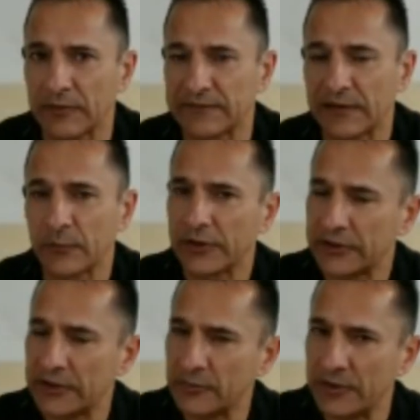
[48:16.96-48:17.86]
example,
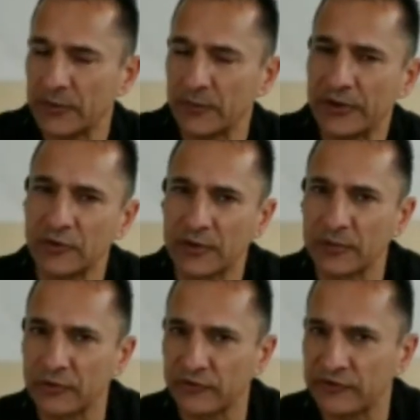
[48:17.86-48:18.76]
and I keep coming back to that
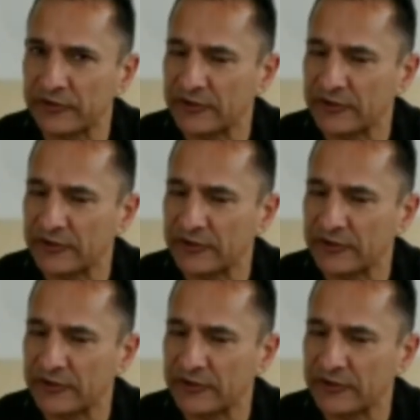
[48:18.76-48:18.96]
because it's a